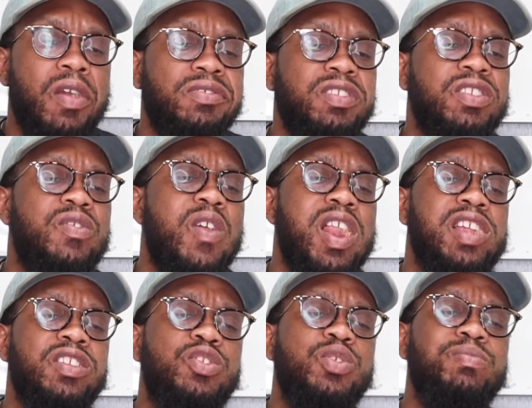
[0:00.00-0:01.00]
Just
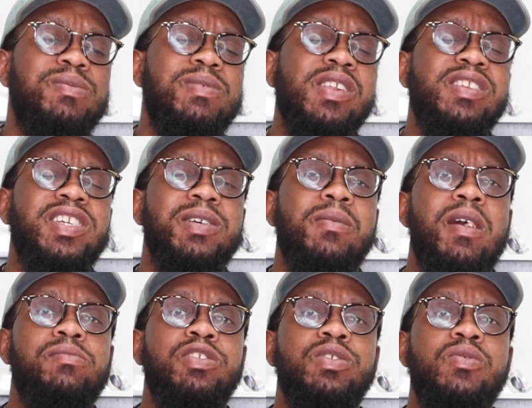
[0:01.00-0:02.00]
realized the Super Bowl is coming
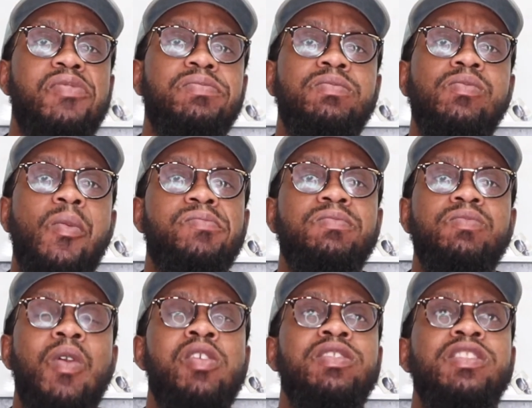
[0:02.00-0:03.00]
up too,
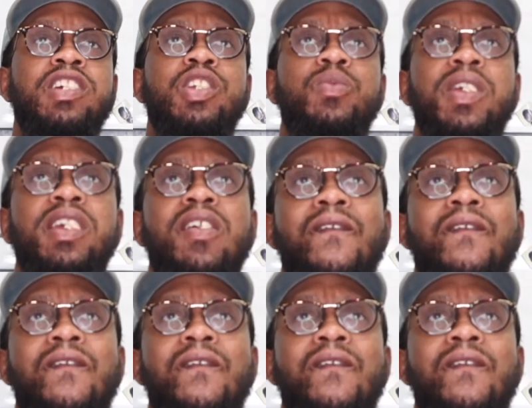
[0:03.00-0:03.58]
next week.